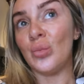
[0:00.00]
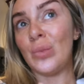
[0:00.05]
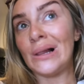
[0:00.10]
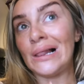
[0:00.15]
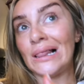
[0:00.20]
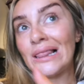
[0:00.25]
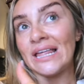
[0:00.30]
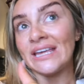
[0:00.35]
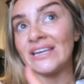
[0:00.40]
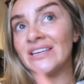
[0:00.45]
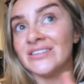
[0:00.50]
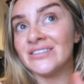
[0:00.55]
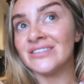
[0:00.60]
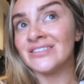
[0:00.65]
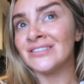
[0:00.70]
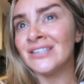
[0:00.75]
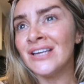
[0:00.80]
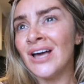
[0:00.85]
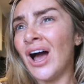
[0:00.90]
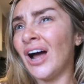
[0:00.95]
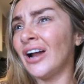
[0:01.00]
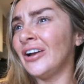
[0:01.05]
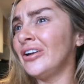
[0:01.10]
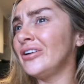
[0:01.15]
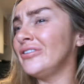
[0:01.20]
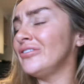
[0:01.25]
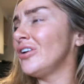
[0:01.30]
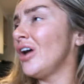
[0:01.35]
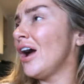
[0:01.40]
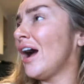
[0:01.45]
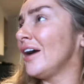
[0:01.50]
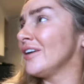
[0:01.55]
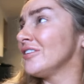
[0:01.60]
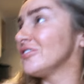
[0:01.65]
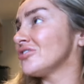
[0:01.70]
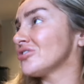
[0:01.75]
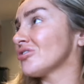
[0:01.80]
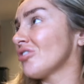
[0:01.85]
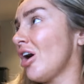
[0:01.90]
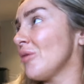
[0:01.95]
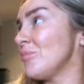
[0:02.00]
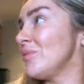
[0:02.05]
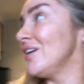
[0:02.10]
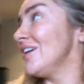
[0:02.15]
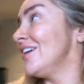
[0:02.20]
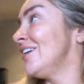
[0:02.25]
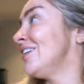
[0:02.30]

place. I don't even know how you describe it.